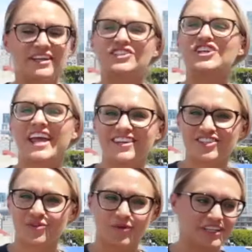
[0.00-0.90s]
change
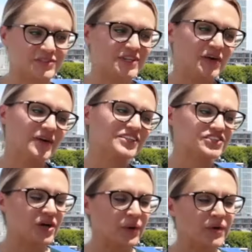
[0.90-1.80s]
in the world as we know it.
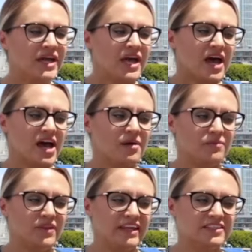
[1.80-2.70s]
So
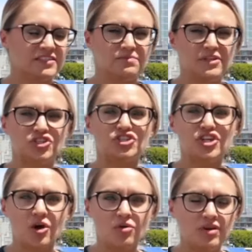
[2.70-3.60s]
it's been
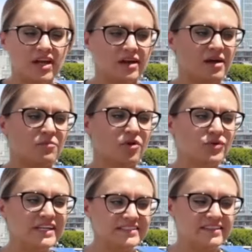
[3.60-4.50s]
shown more
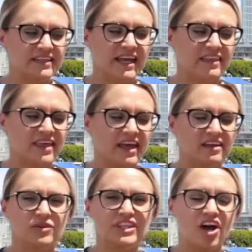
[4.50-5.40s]
recently that
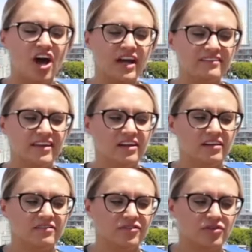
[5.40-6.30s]
with the onset
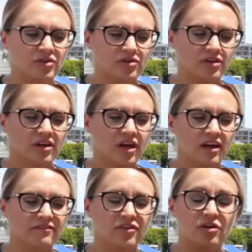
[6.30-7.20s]
of
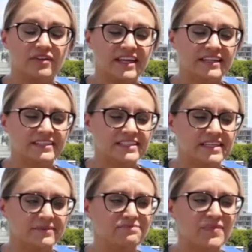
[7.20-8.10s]

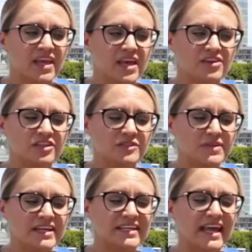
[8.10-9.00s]
COVID-19, there's
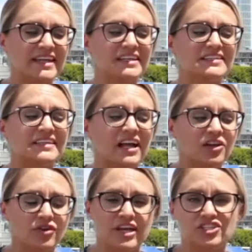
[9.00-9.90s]
been an
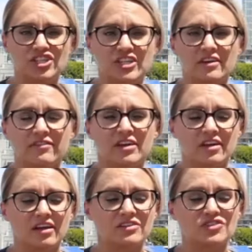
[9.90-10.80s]
acceleration of
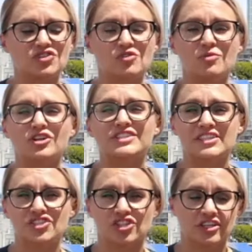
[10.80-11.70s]
consumer
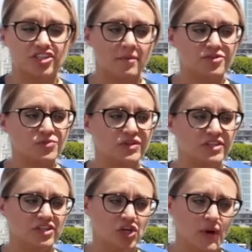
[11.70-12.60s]
digital adoption
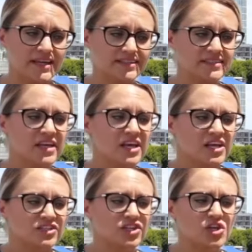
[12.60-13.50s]
within the U.S.
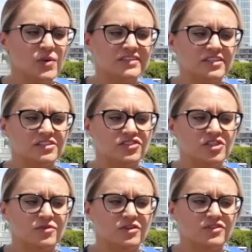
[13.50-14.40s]
So U.S.
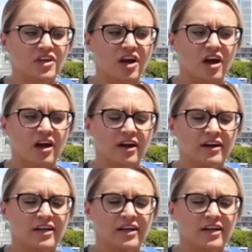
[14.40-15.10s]
consumers are